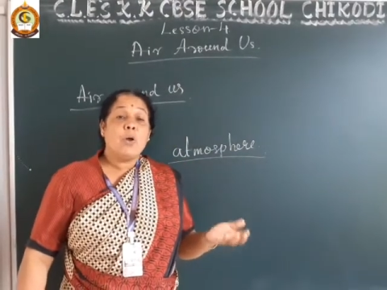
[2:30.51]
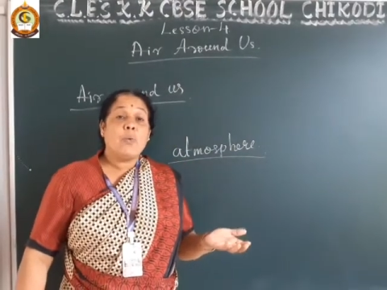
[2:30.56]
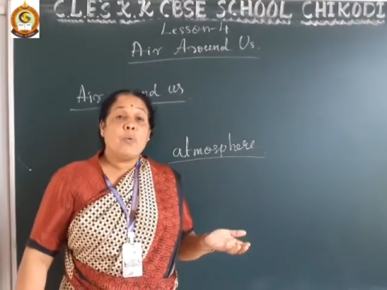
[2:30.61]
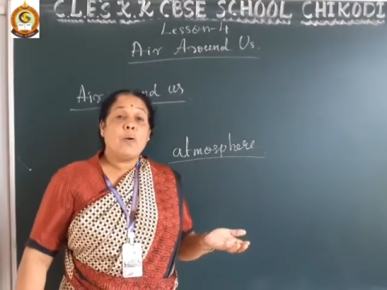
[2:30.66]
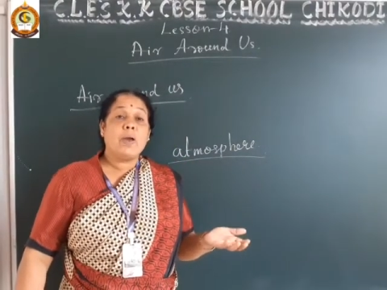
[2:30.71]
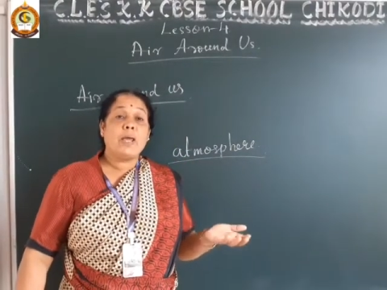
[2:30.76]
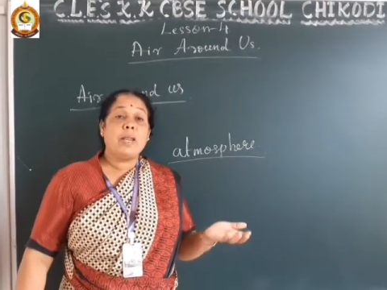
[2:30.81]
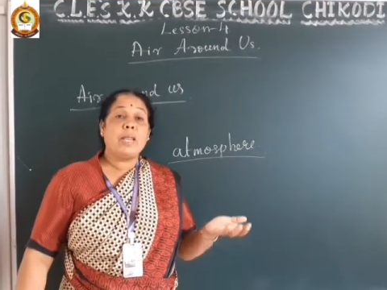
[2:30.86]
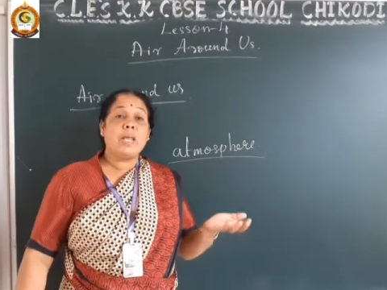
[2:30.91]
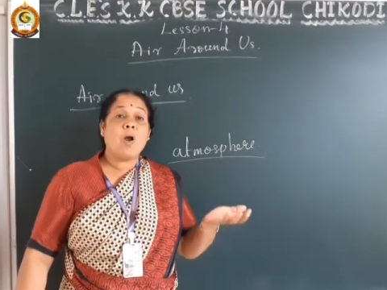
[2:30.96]

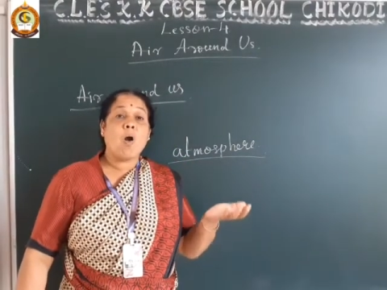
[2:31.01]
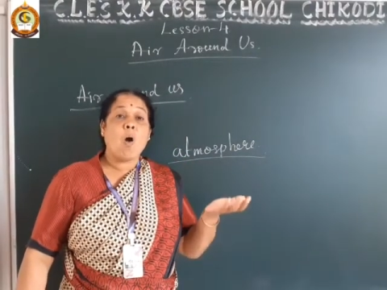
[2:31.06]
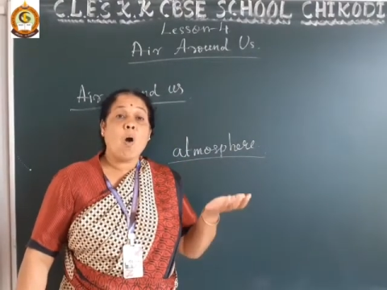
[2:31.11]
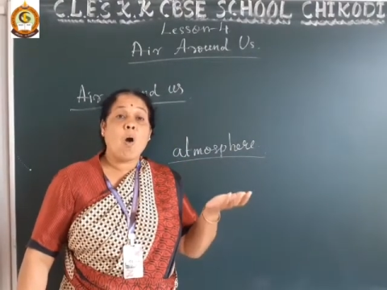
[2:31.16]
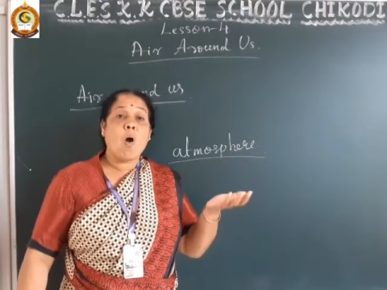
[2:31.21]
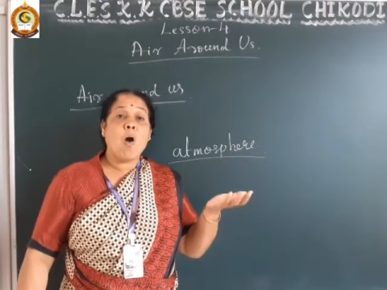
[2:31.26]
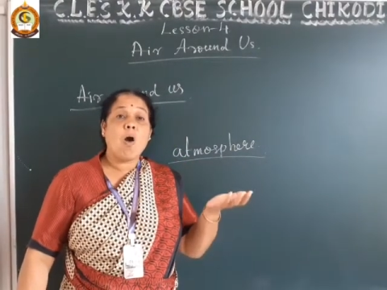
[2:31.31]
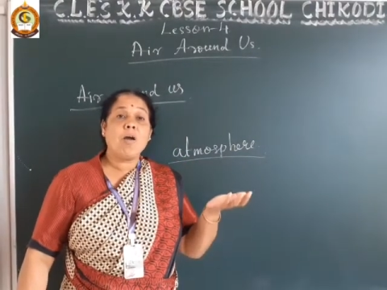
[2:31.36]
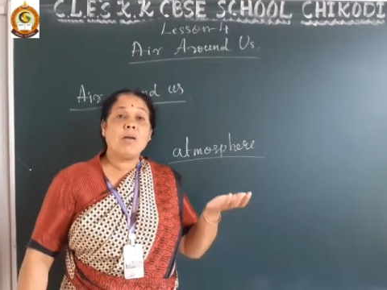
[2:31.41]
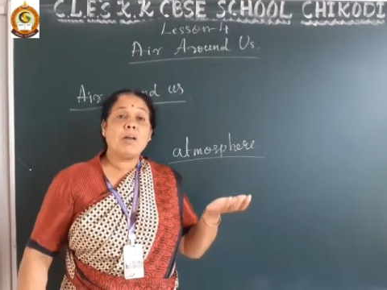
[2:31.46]
very
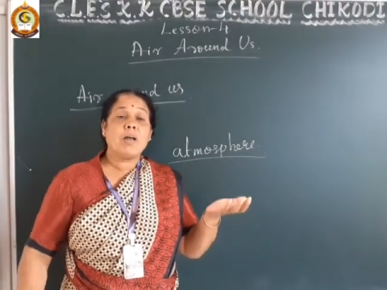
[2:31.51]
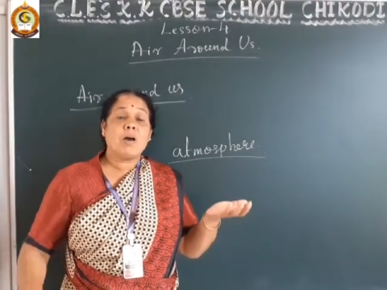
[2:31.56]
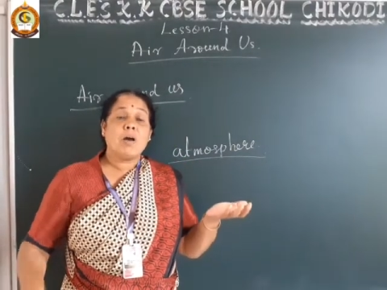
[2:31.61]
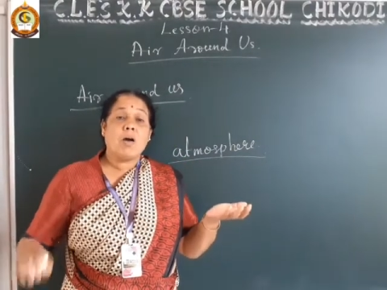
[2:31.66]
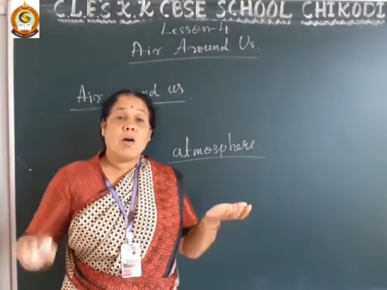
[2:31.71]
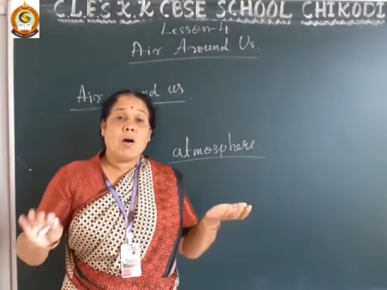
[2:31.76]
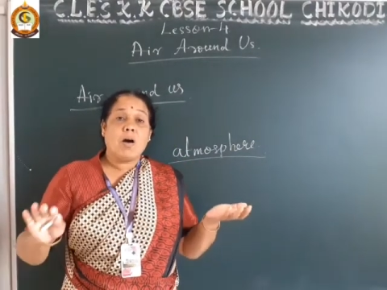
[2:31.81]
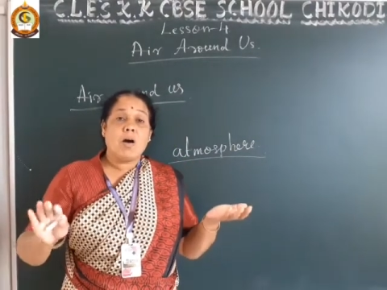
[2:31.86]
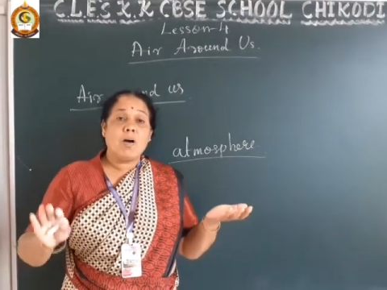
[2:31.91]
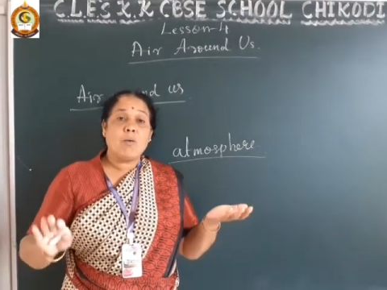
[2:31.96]
hot
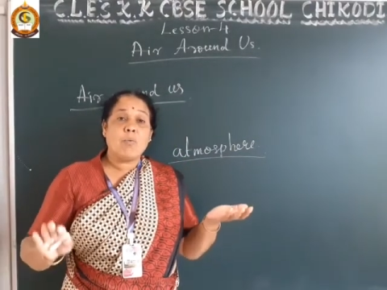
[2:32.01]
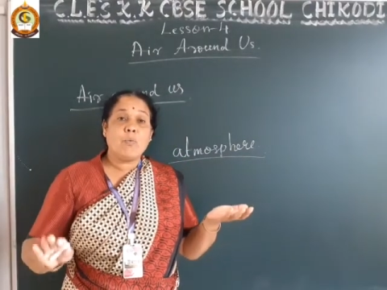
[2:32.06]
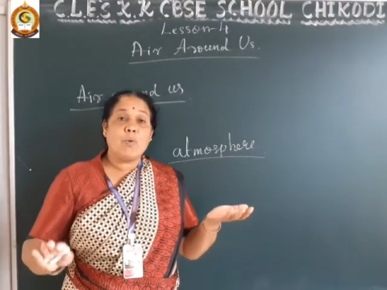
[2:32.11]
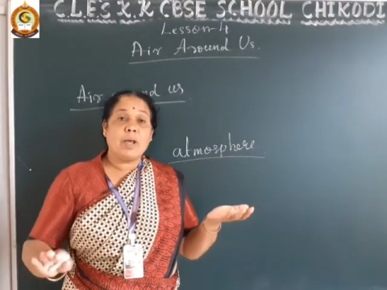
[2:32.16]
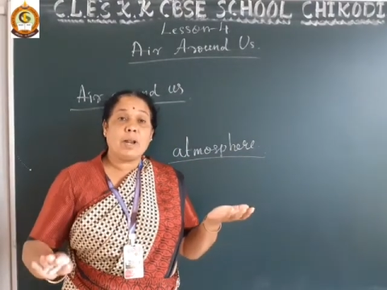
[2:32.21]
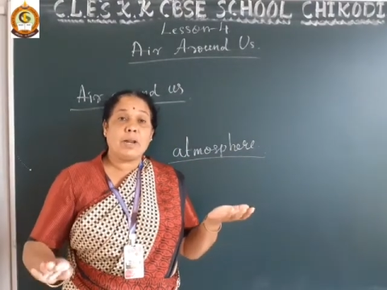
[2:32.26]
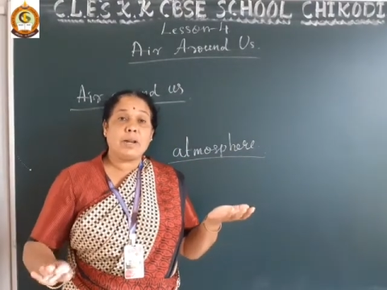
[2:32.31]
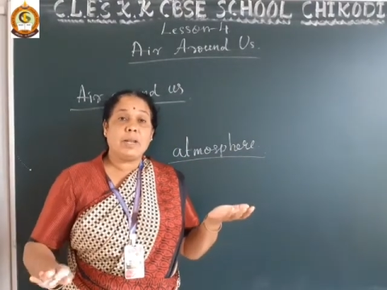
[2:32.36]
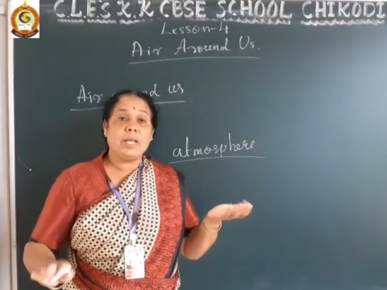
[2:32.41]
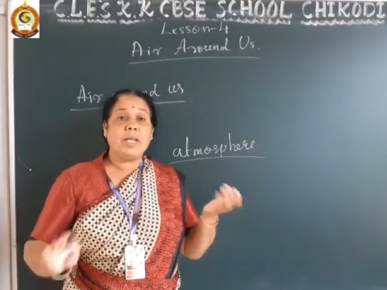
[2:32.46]
or
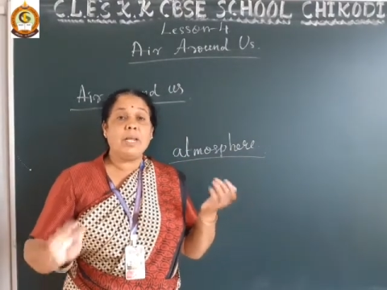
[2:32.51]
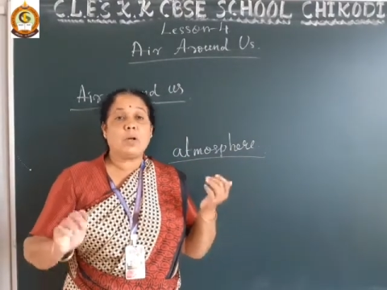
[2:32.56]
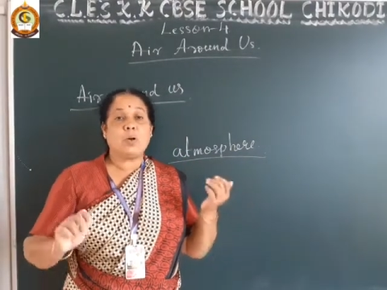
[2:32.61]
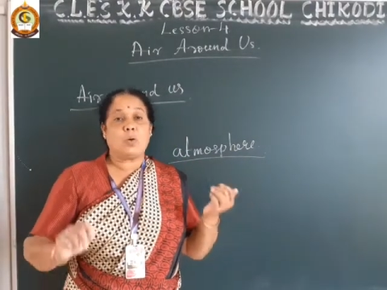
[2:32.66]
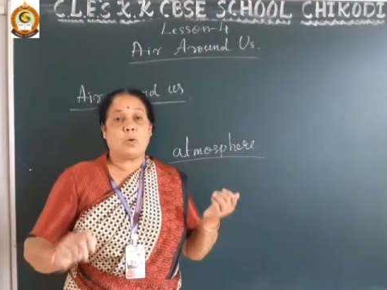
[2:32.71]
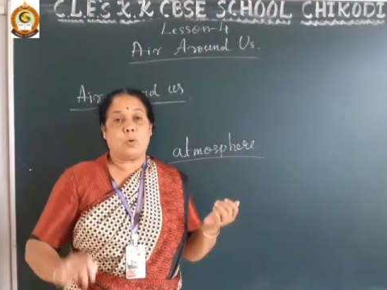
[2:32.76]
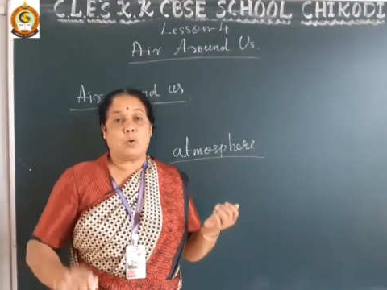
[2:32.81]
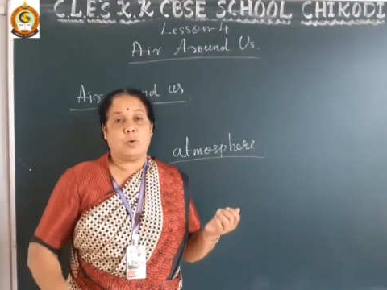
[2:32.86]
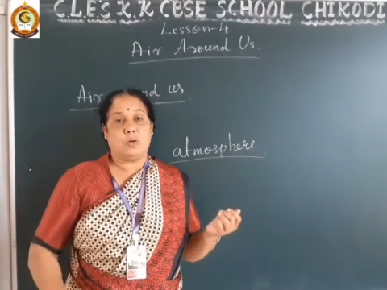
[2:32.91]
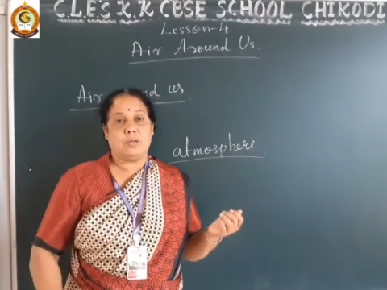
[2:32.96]
very
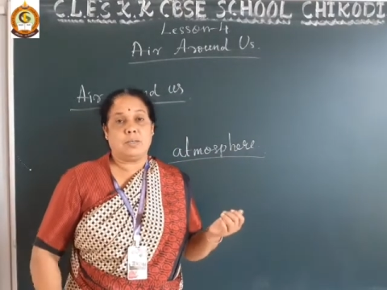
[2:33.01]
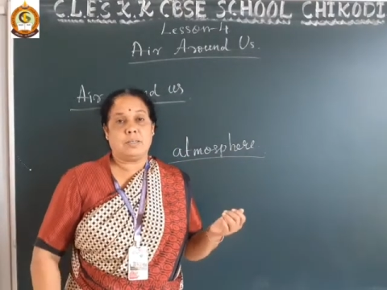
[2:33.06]
cold.